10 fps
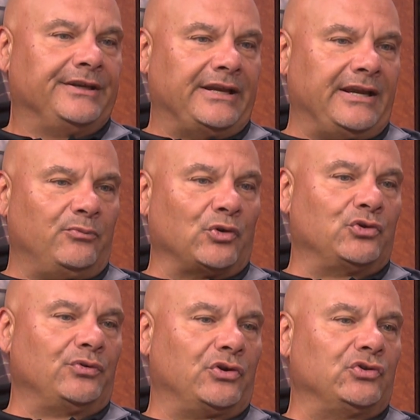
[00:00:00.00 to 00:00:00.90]
and we're
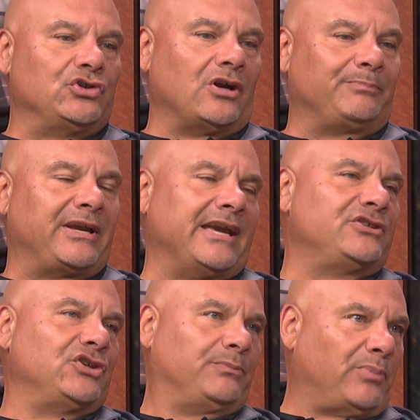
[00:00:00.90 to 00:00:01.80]
doing a good job
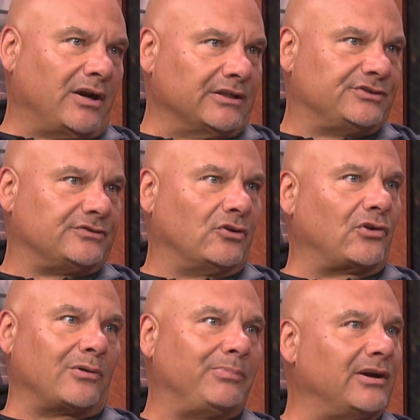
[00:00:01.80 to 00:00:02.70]
catching punts on
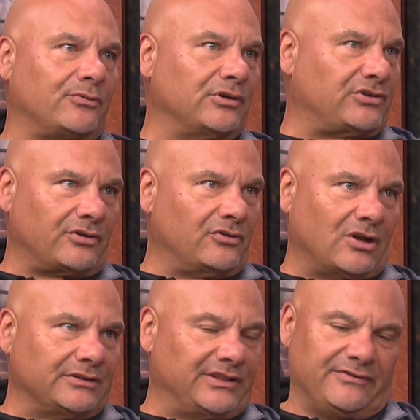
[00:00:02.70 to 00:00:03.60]
our punt return,
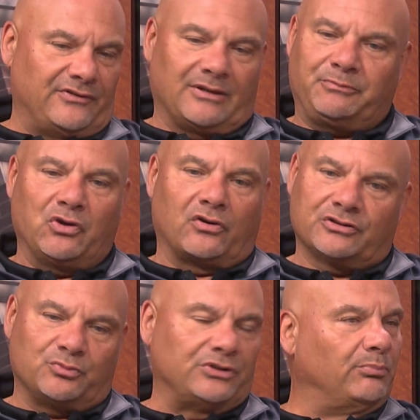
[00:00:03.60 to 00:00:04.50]
not giving up
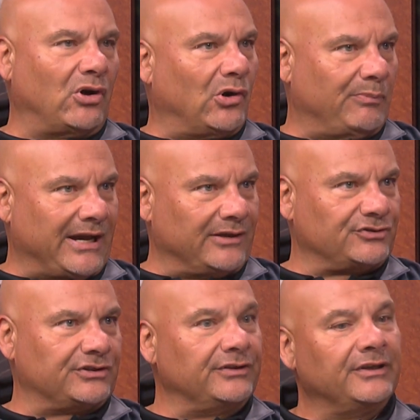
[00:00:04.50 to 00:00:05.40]
yards with the ball
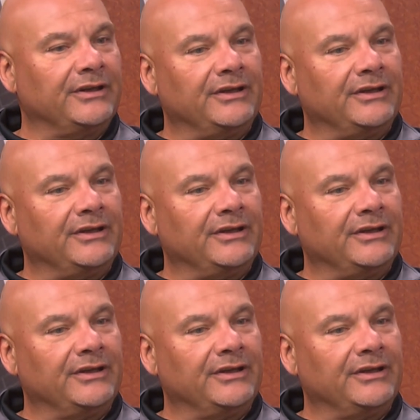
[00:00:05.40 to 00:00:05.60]
bouncing.